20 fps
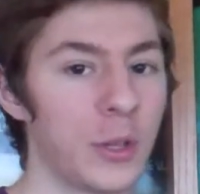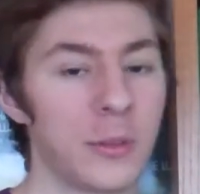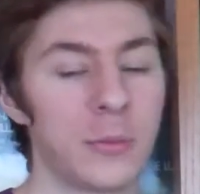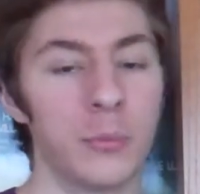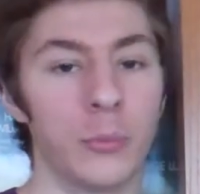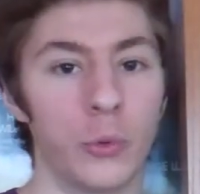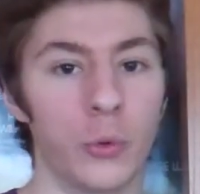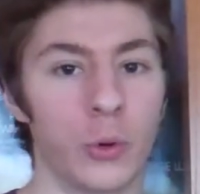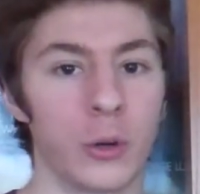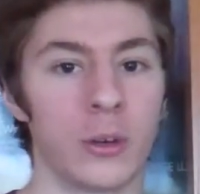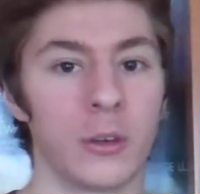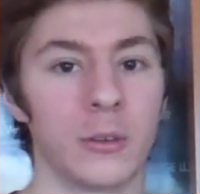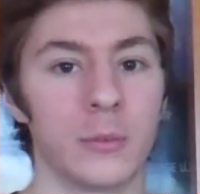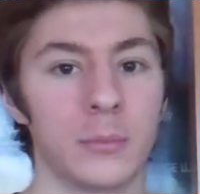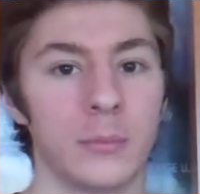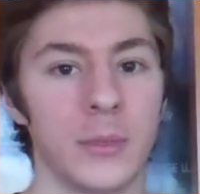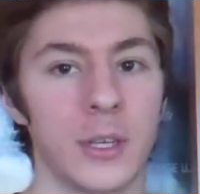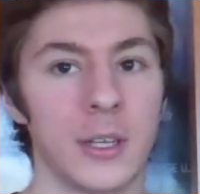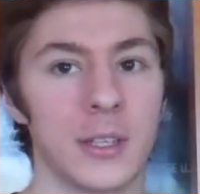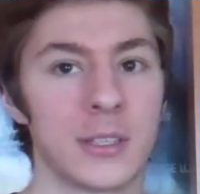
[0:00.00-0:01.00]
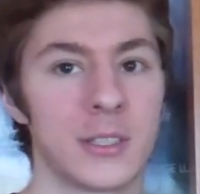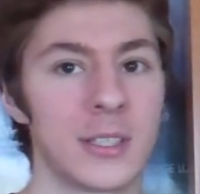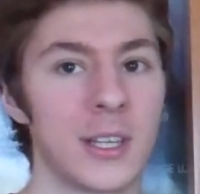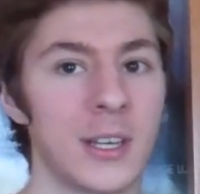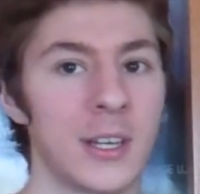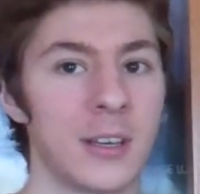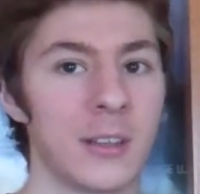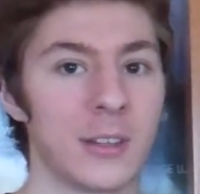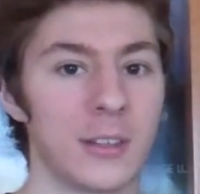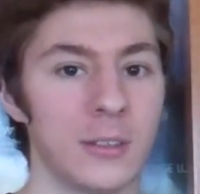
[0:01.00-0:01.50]
more a
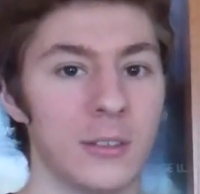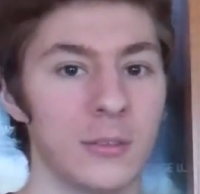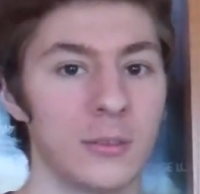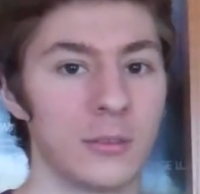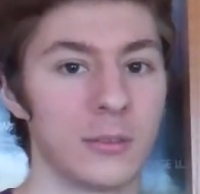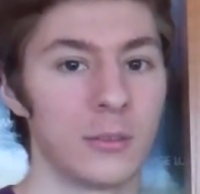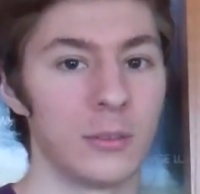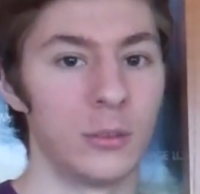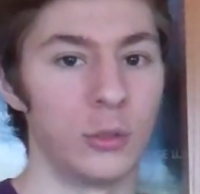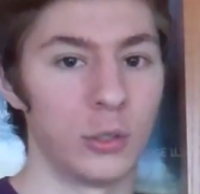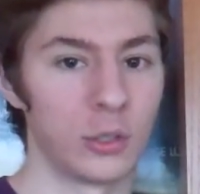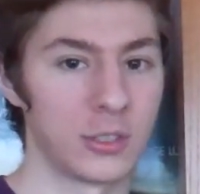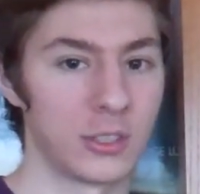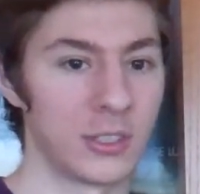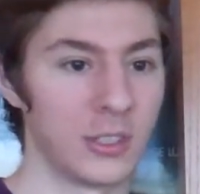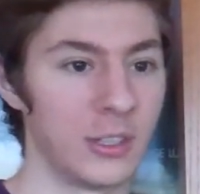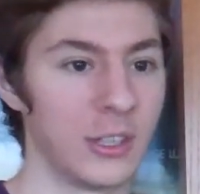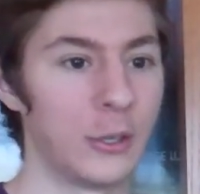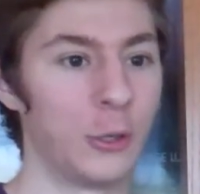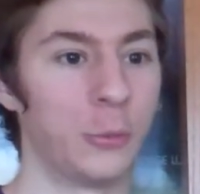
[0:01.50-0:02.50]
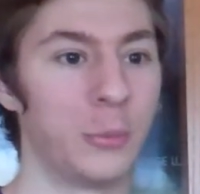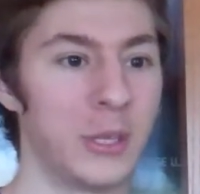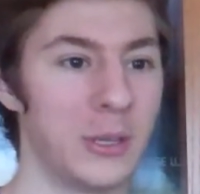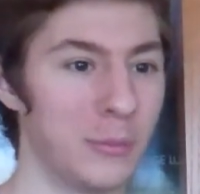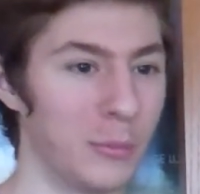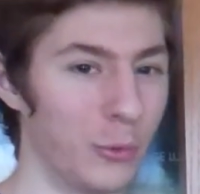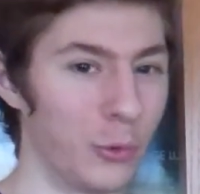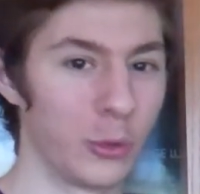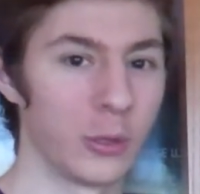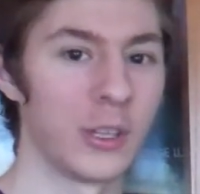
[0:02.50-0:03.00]
setting that looks a little
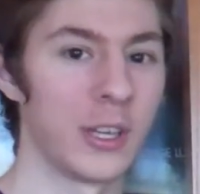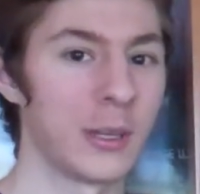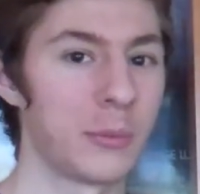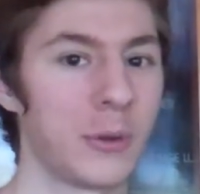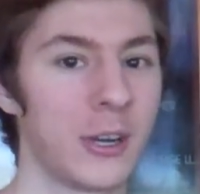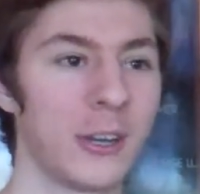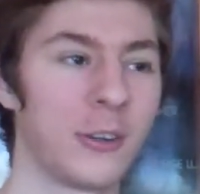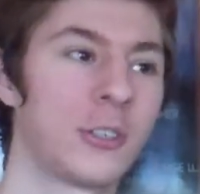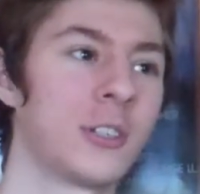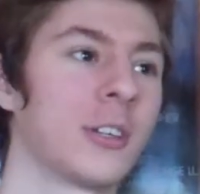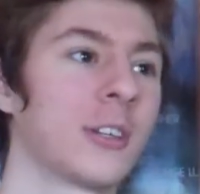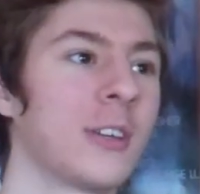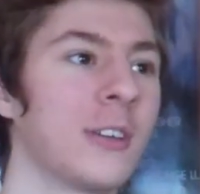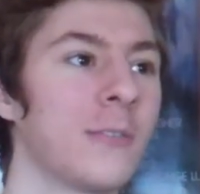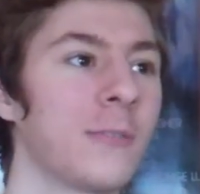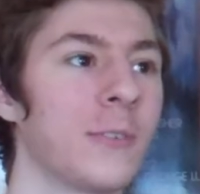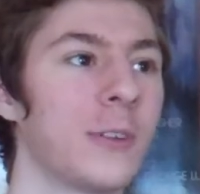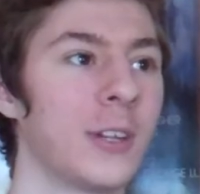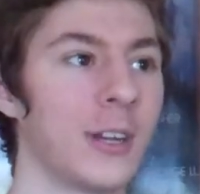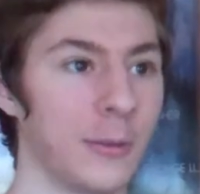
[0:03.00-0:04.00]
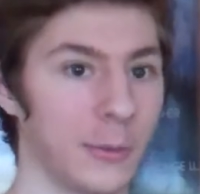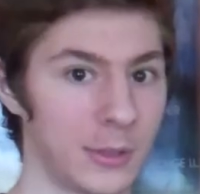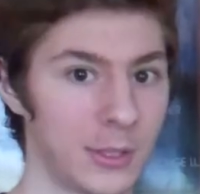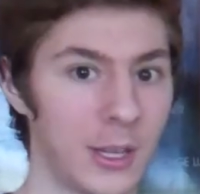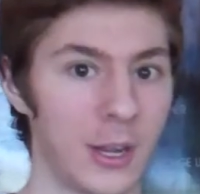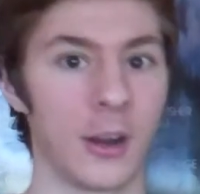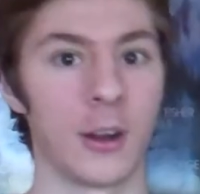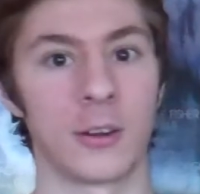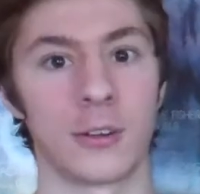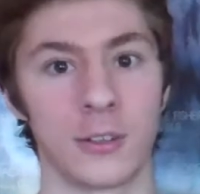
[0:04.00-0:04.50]
bit more like BioShock Infinite, and with
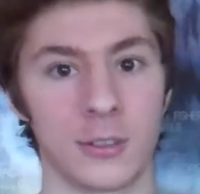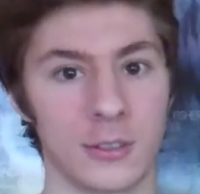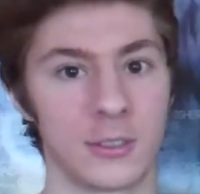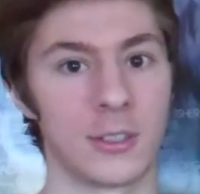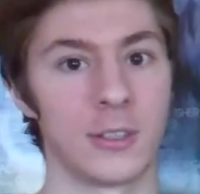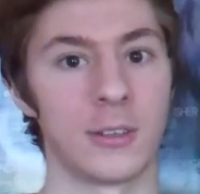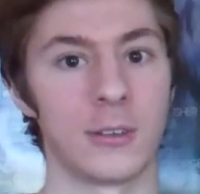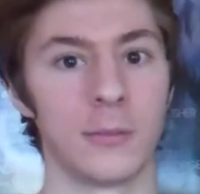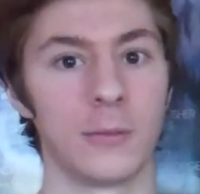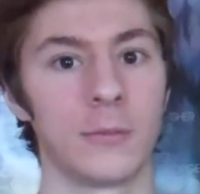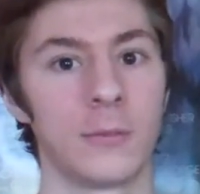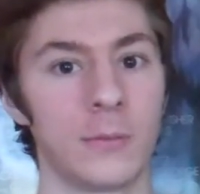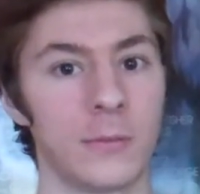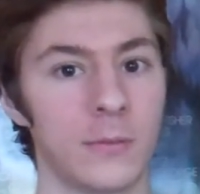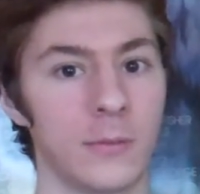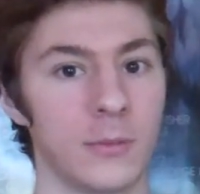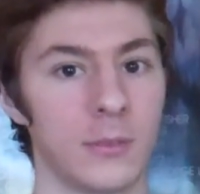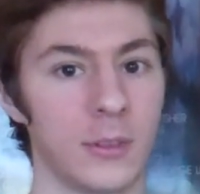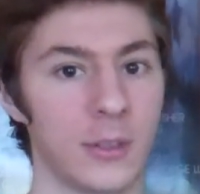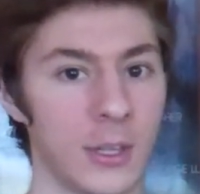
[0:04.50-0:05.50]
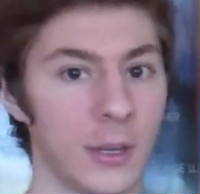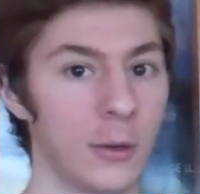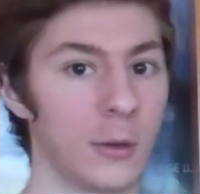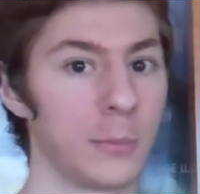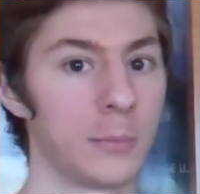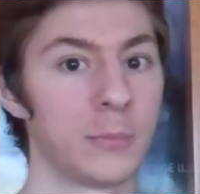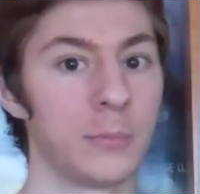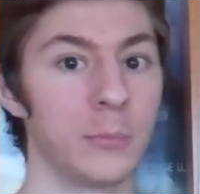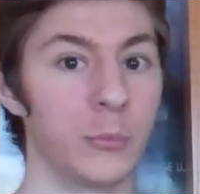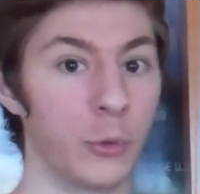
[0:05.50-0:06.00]
characters that
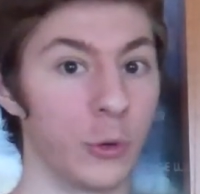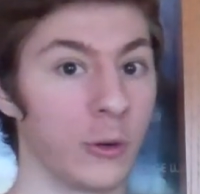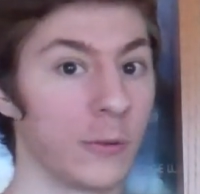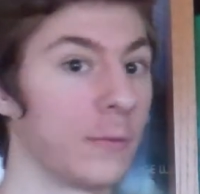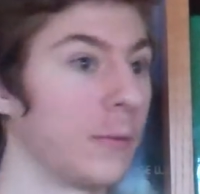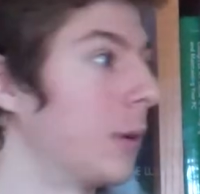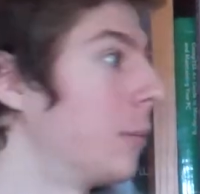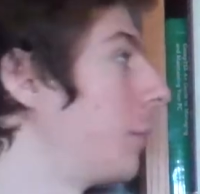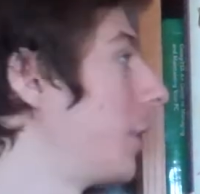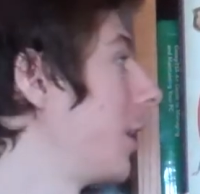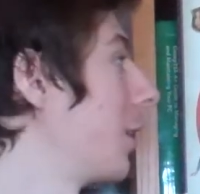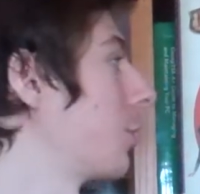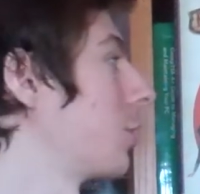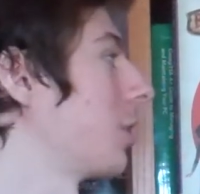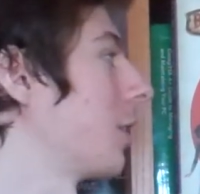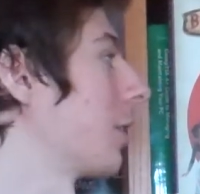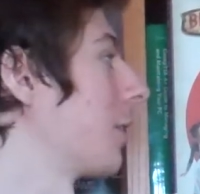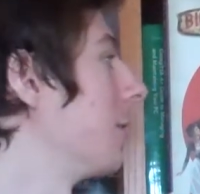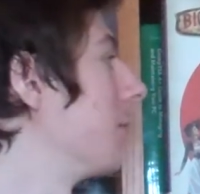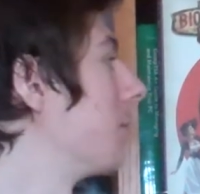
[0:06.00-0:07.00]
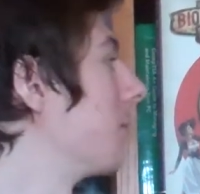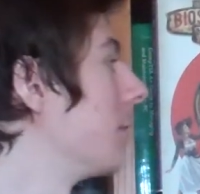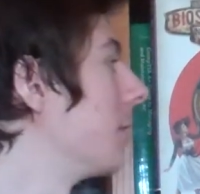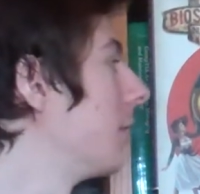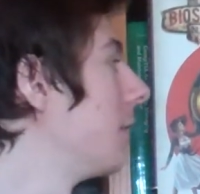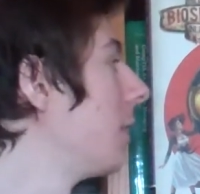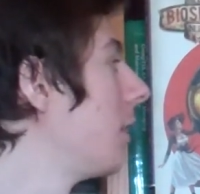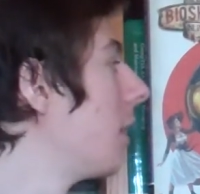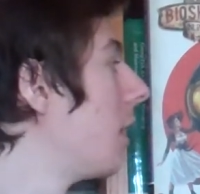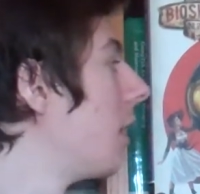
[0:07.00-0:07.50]
are more from BioShock
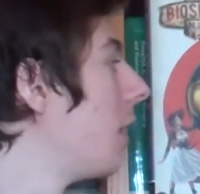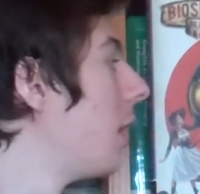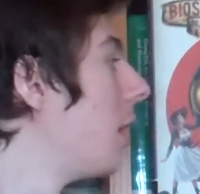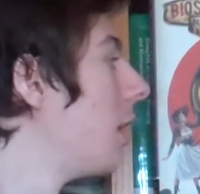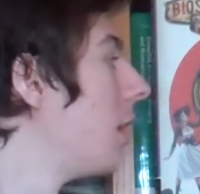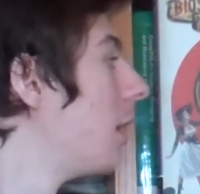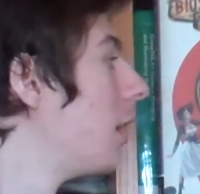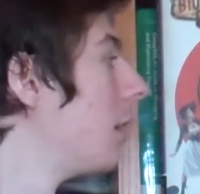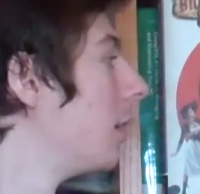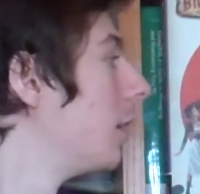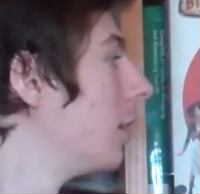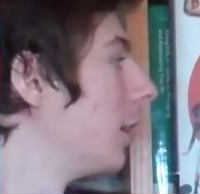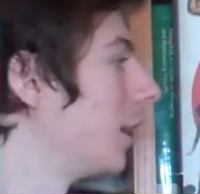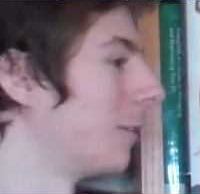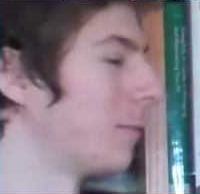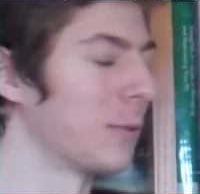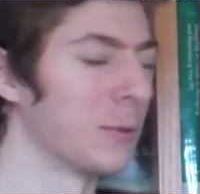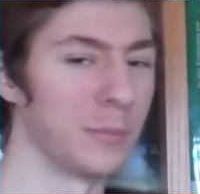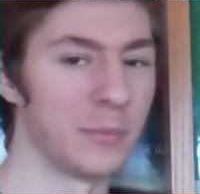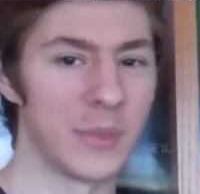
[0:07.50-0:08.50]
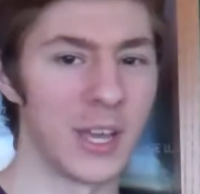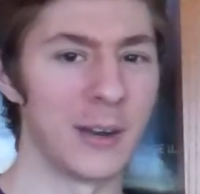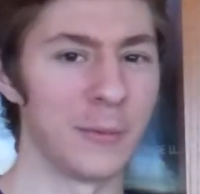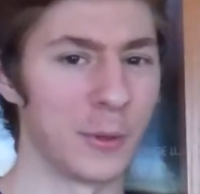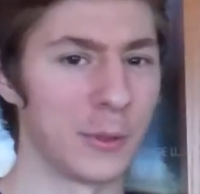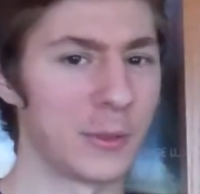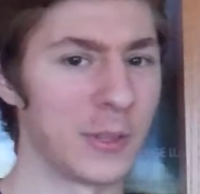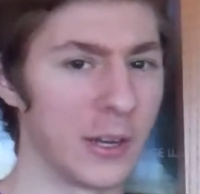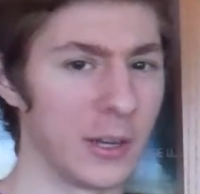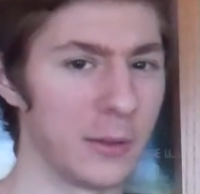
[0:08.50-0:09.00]
Infinite, and
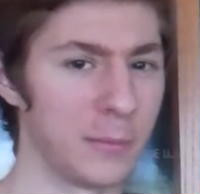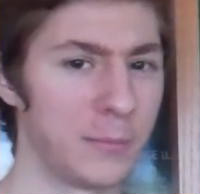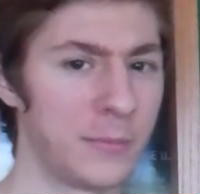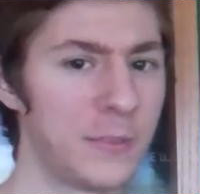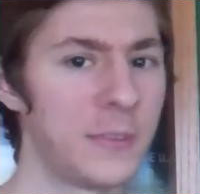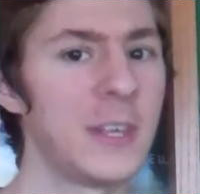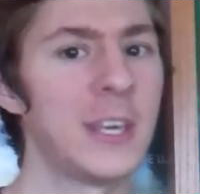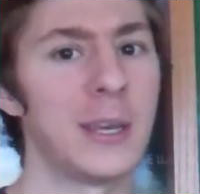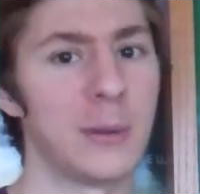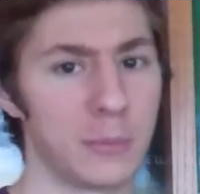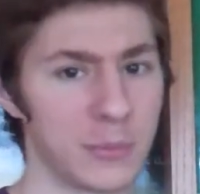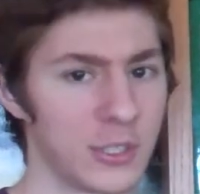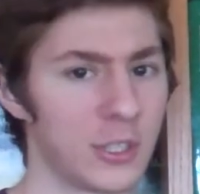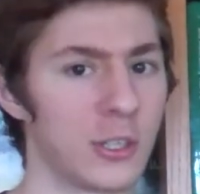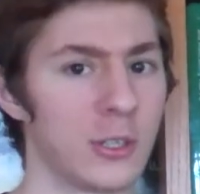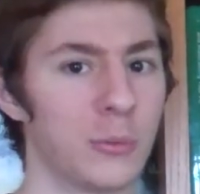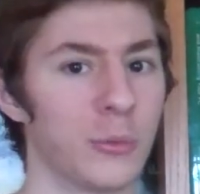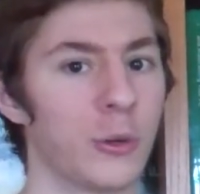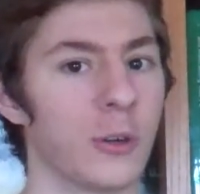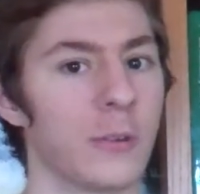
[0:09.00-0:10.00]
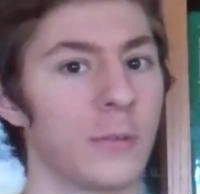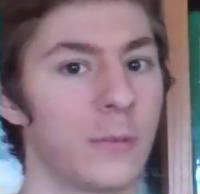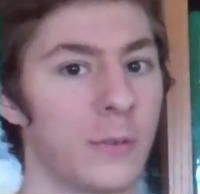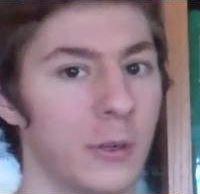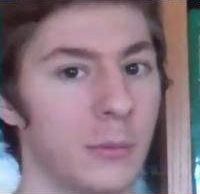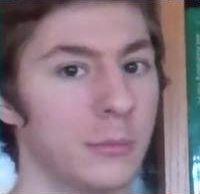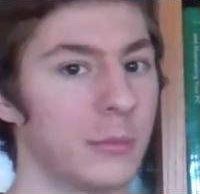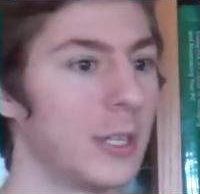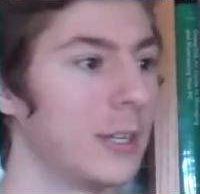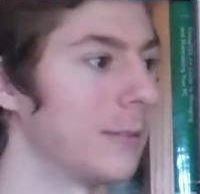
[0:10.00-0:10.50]
with themes that are more
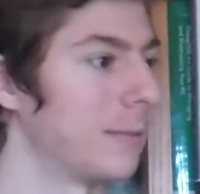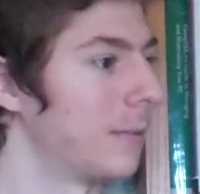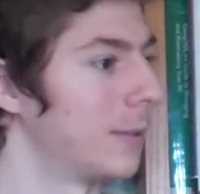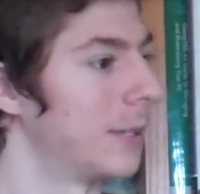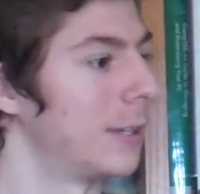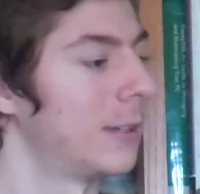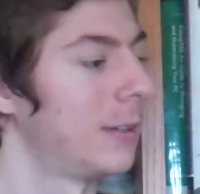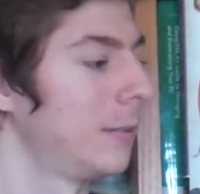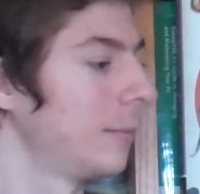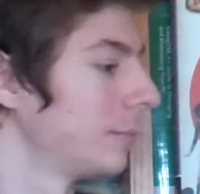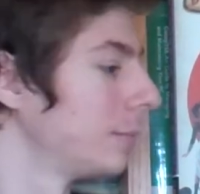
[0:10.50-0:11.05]
from Infinite.